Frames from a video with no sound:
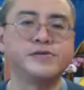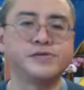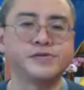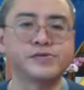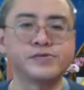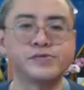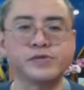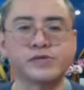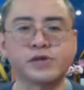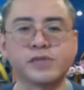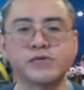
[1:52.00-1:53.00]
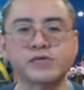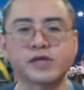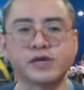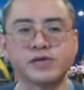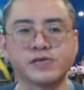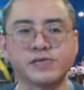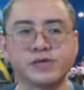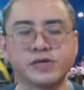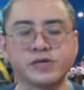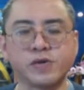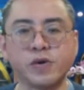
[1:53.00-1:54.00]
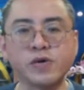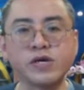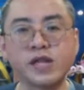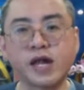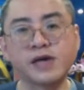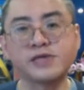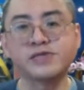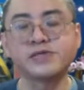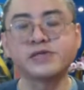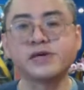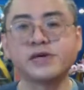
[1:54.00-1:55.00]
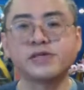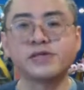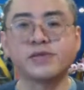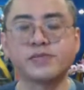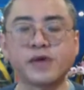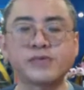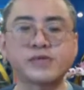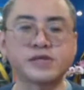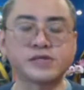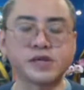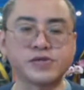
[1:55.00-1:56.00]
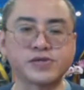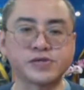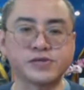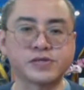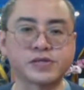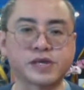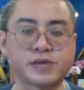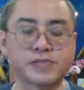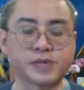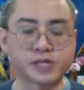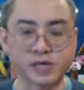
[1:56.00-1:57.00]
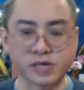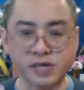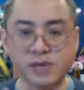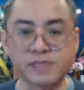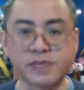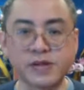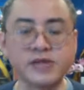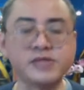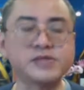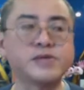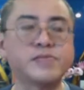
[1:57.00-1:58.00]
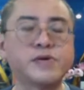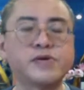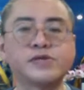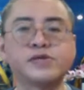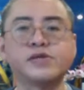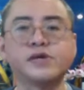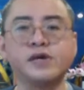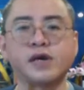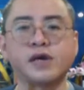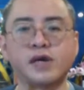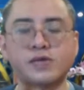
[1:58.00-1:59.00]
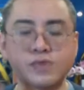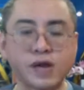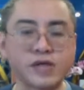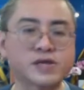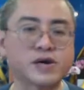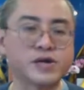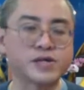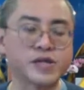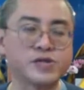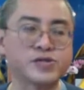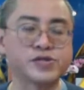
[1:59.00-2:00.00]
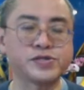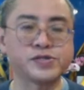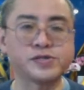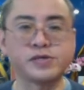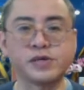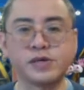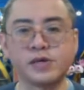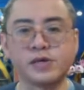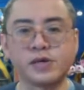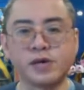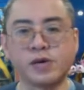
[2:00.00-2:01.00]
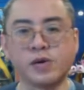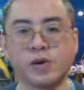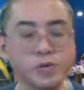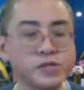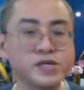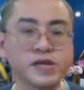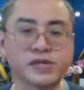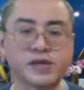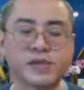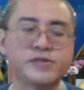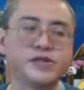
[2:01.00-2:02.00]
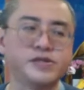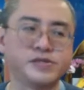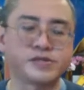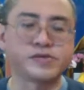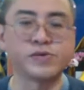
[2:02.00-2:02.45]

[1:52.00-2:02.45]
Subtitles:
So it's almost like we localize the breath sensations at a particular place in the body and rest our attention only at that place to